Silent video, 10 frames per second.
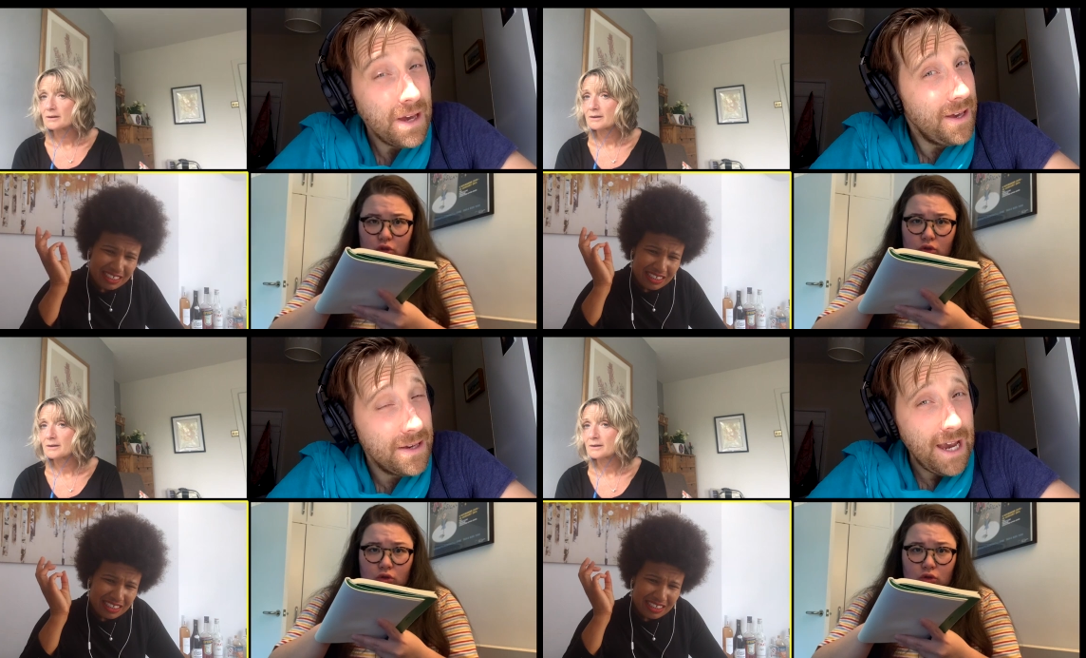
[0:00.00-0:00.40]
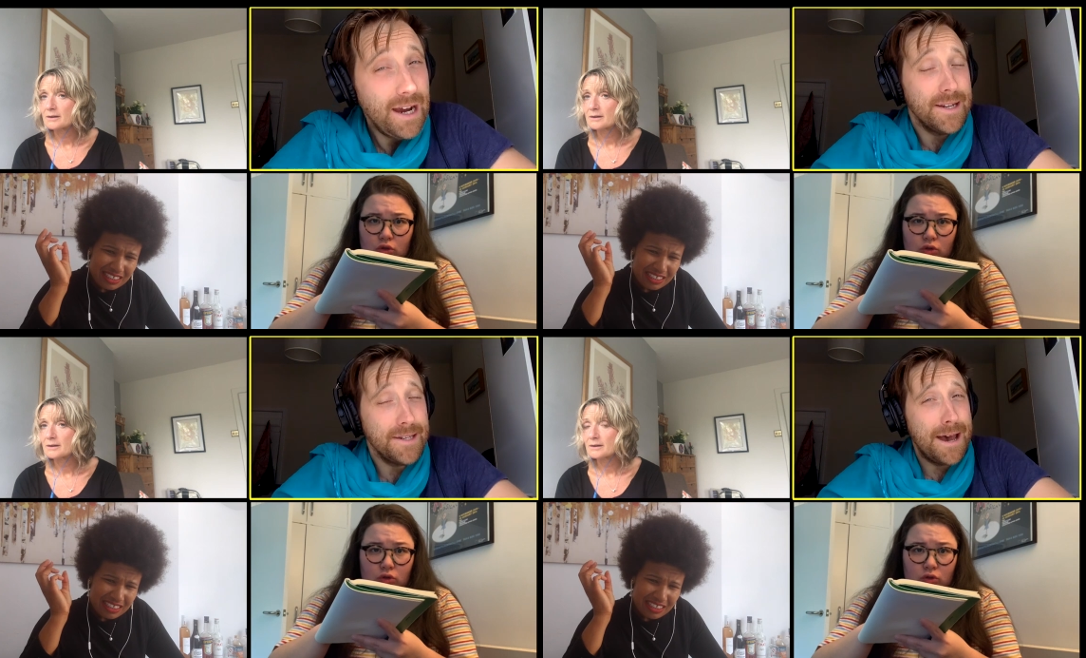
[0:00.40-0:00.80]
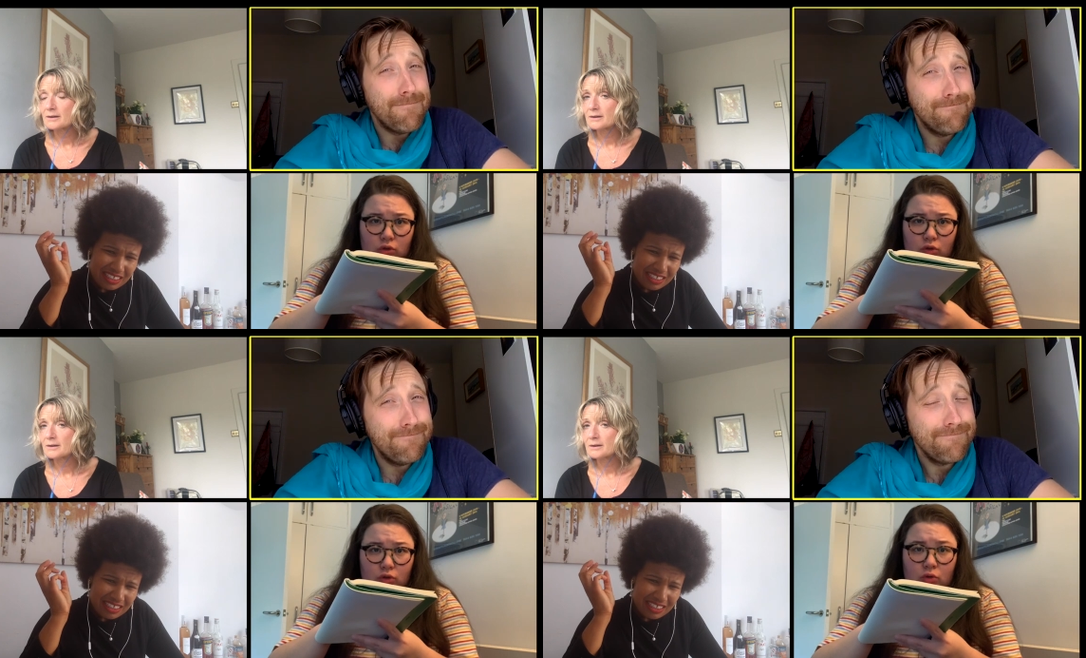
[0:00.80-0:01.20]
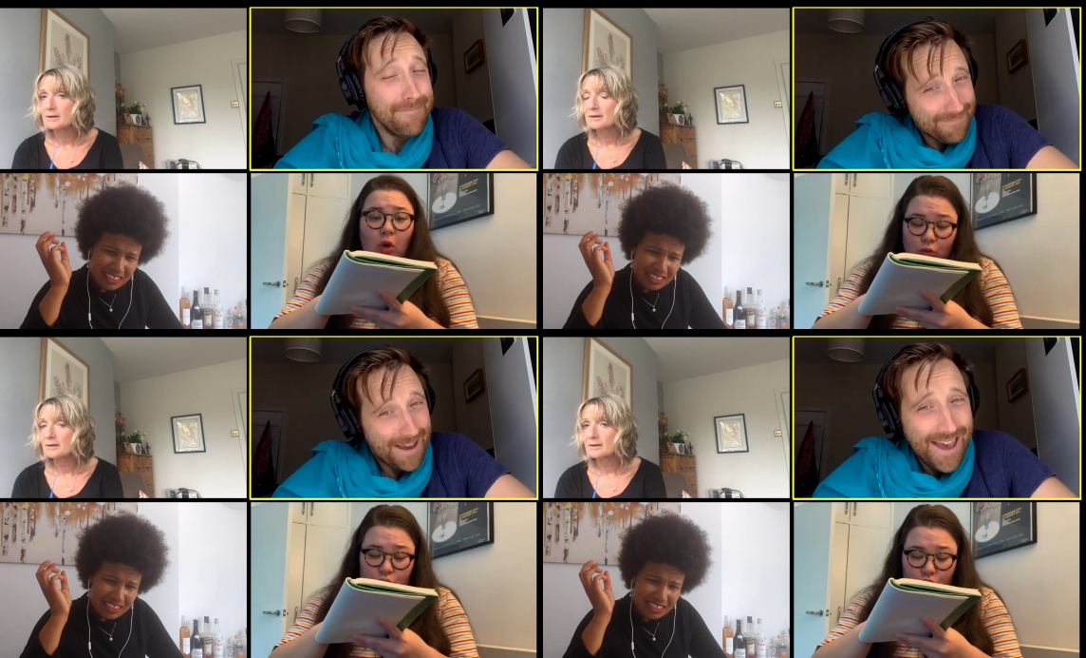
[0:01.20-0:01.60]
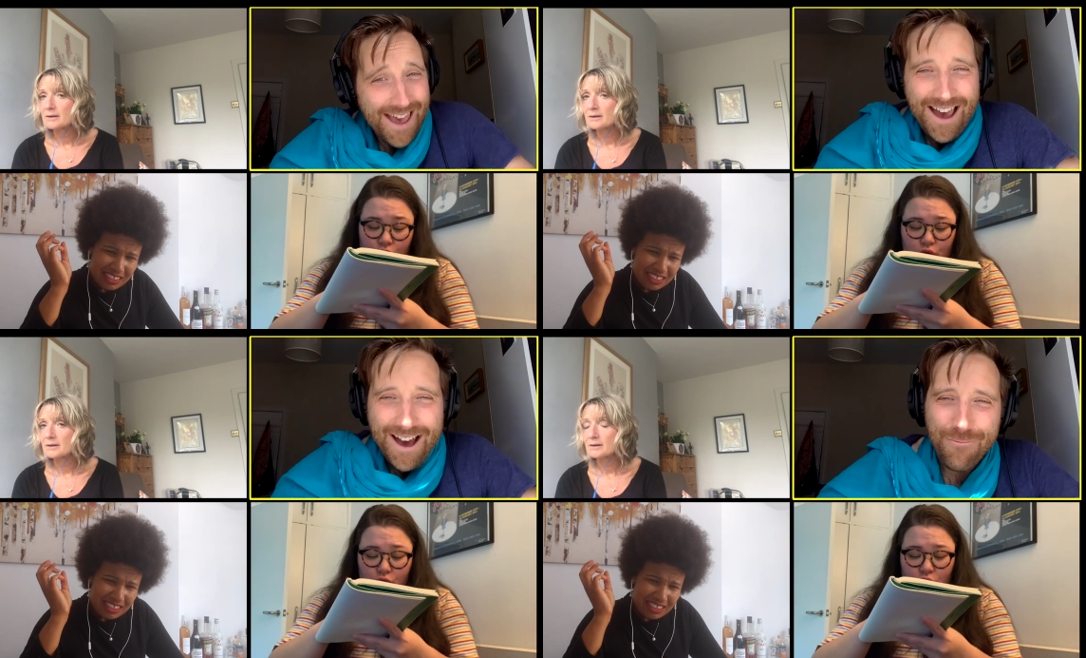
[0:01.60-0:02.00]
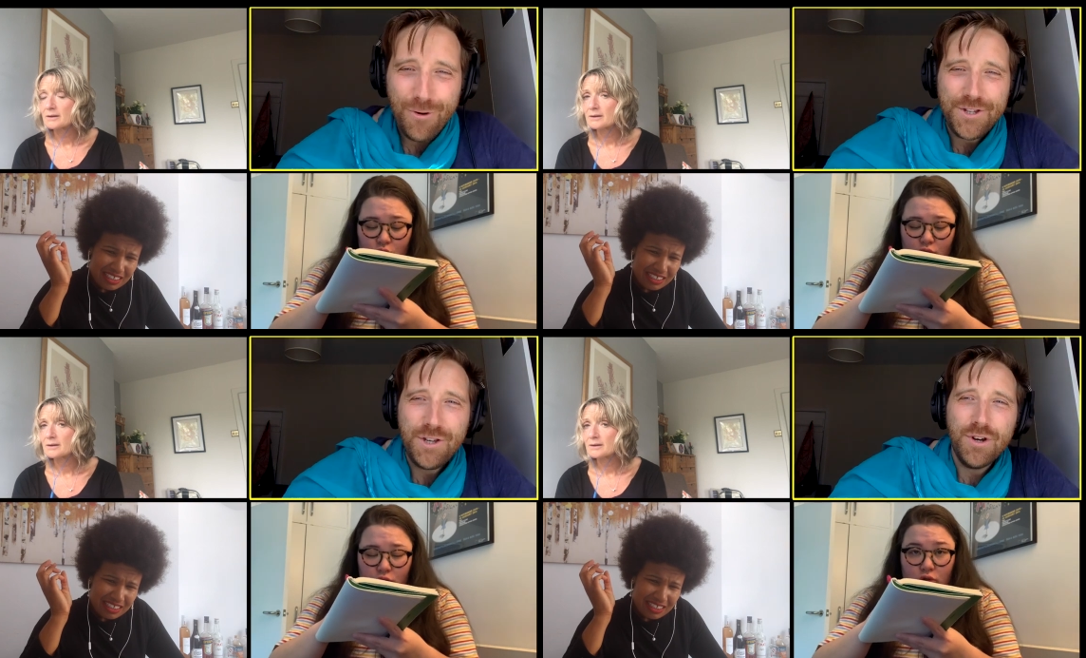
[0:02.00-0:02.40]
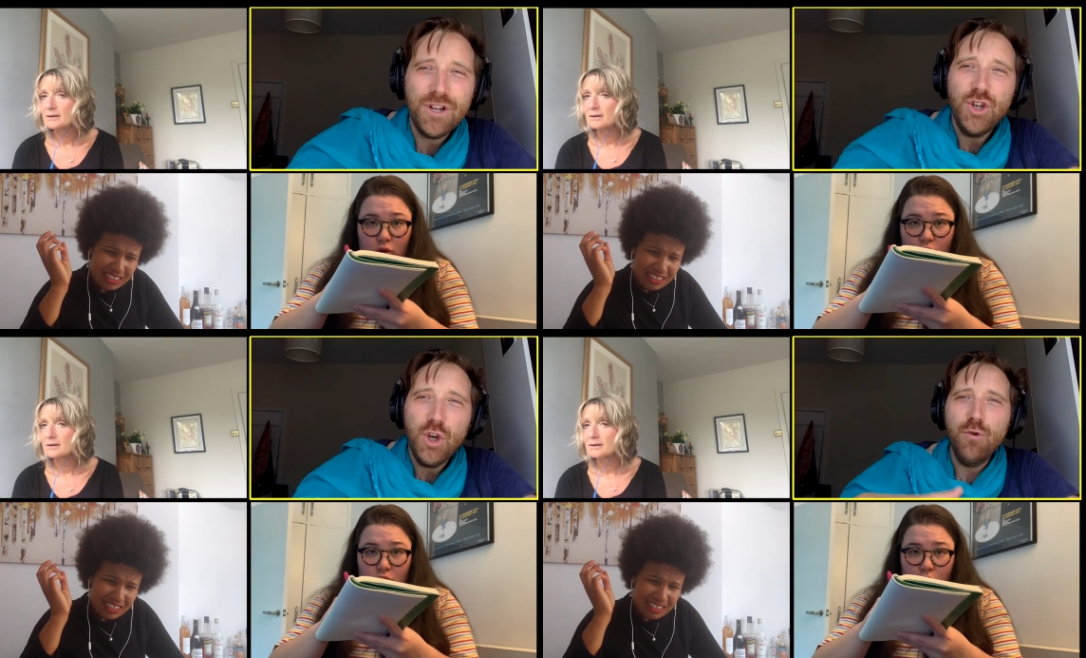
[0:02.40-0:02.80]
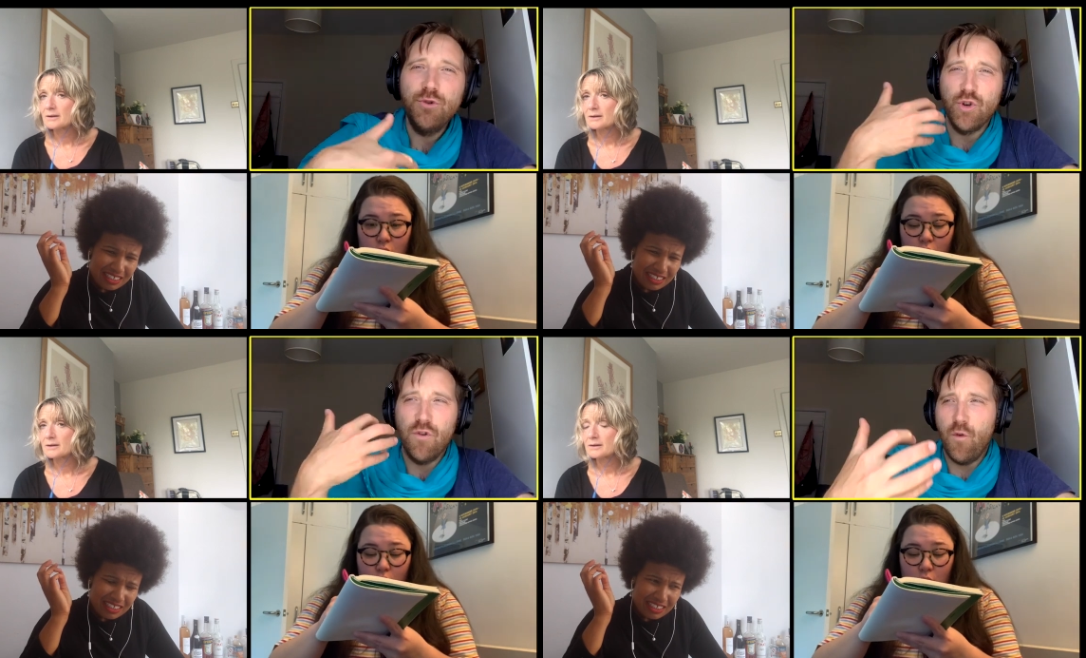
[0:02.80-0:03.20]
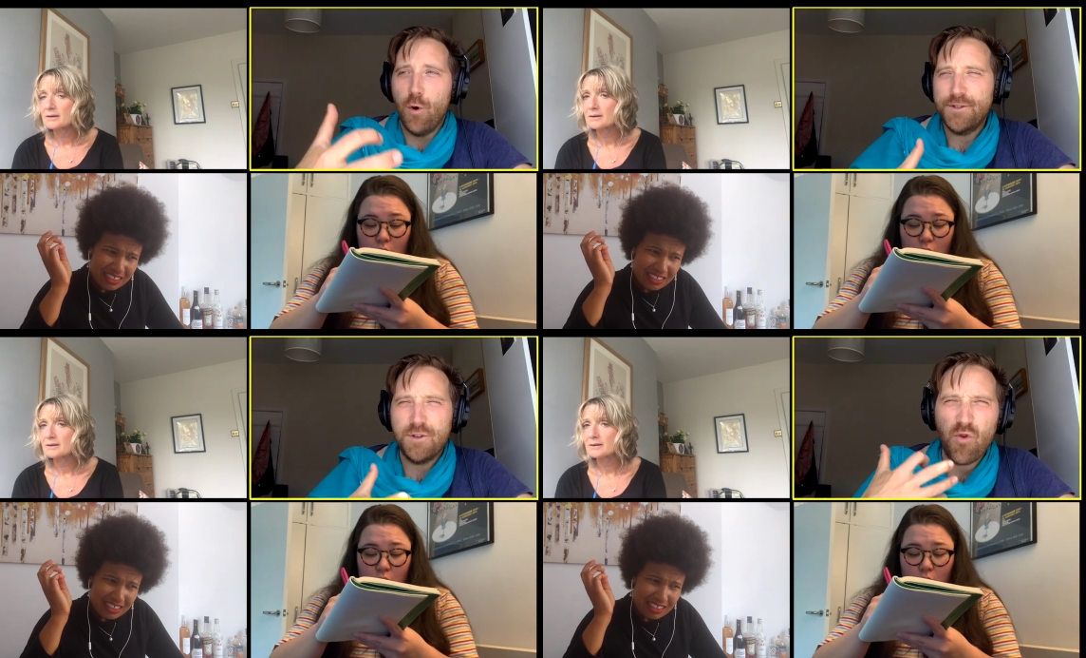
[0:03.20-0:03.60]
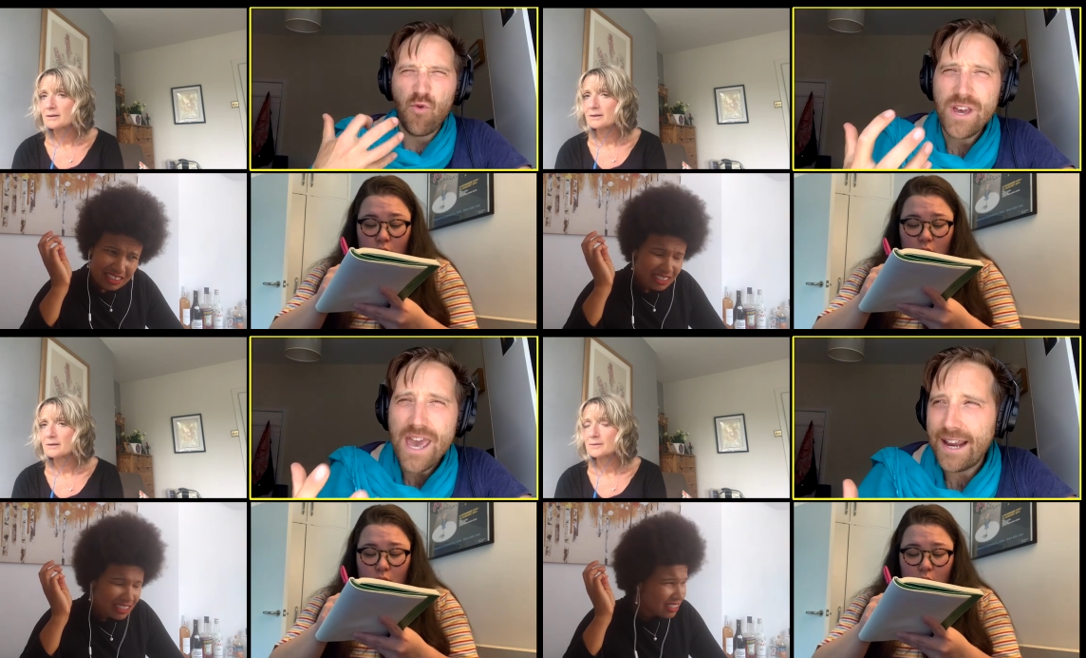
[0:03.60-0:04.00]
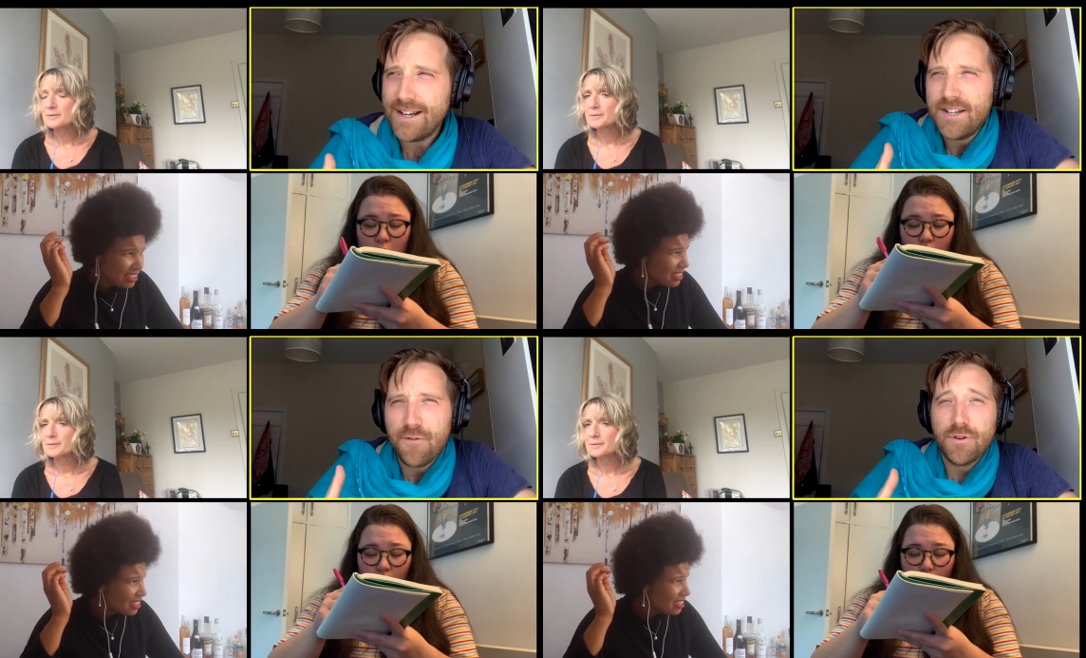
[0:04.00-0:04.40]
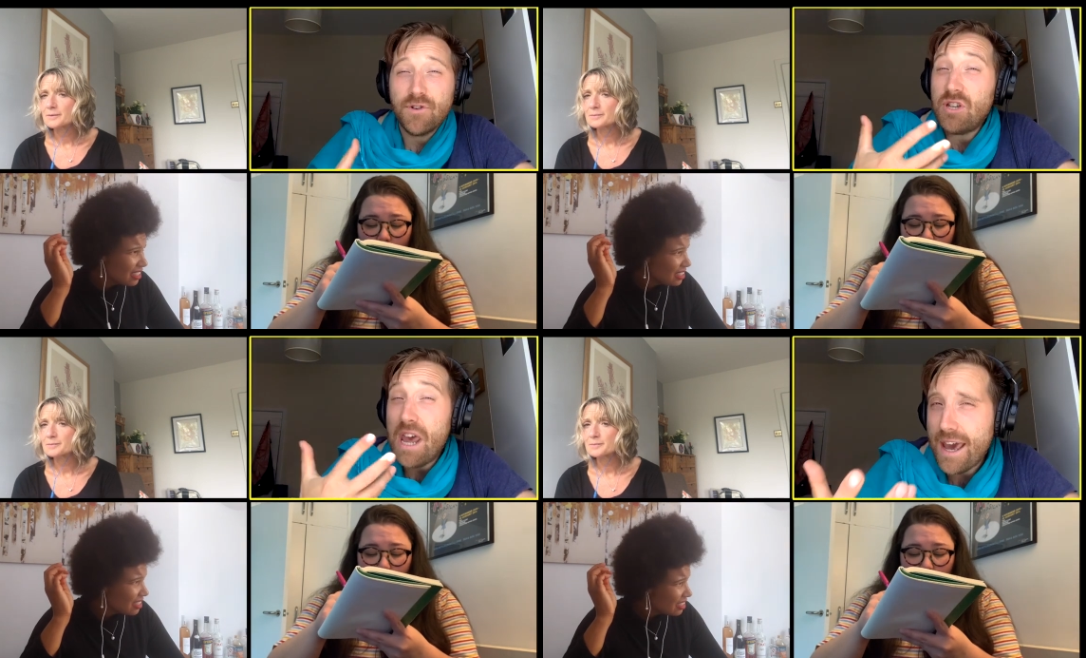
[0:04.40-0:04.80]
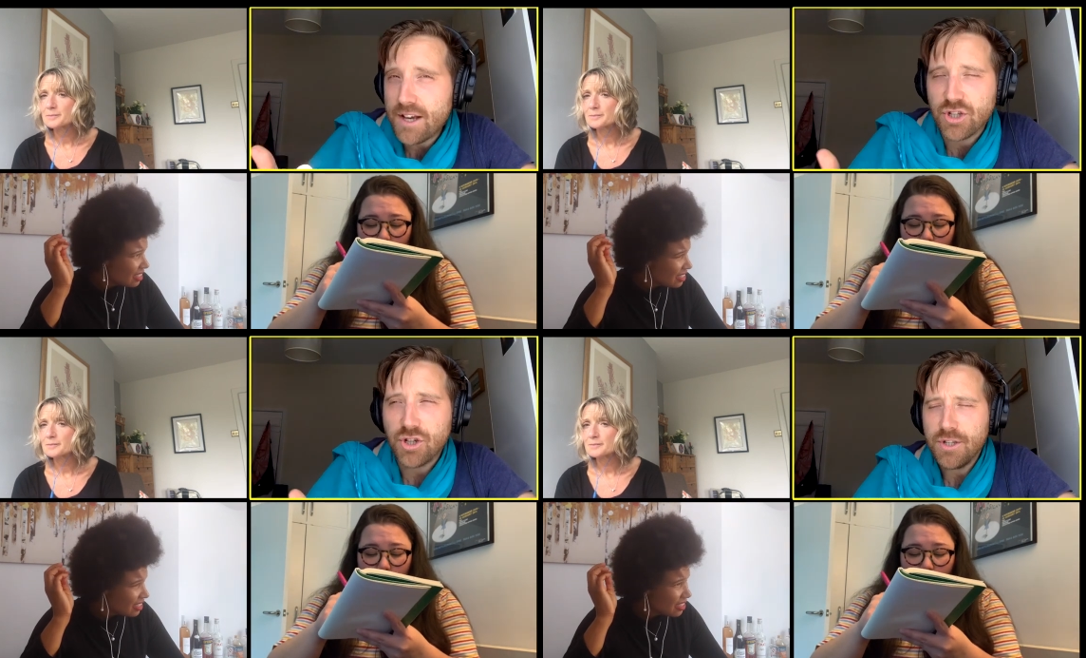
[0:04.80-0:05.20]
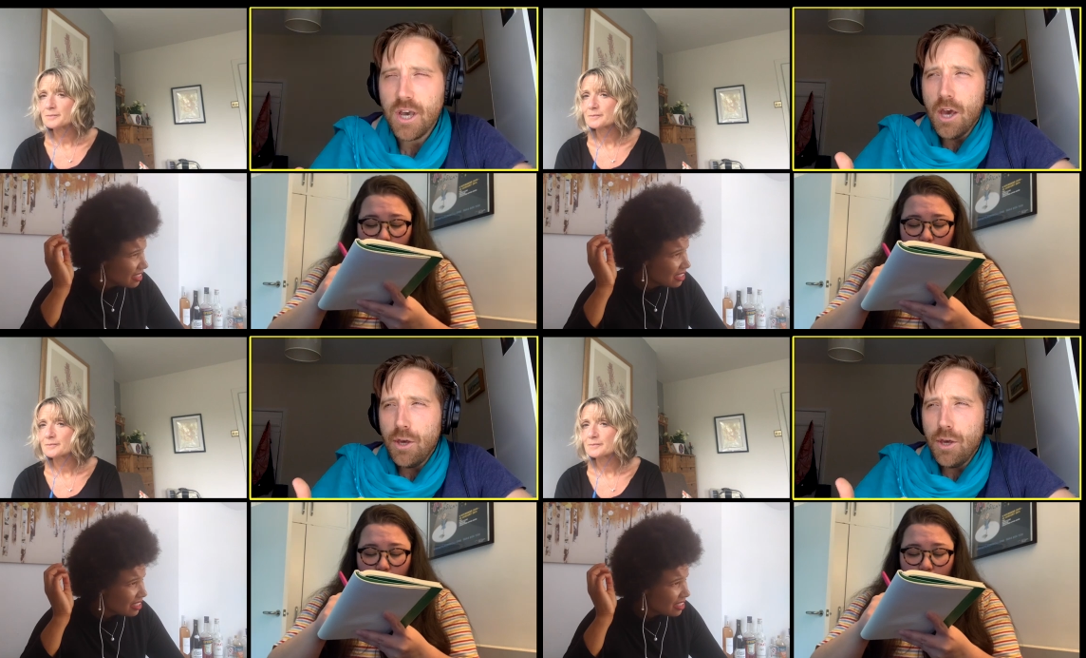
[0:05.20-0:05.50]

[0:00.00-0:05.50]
Speaker 1: Exactly, Sam. Once you can use your voice to create different textures,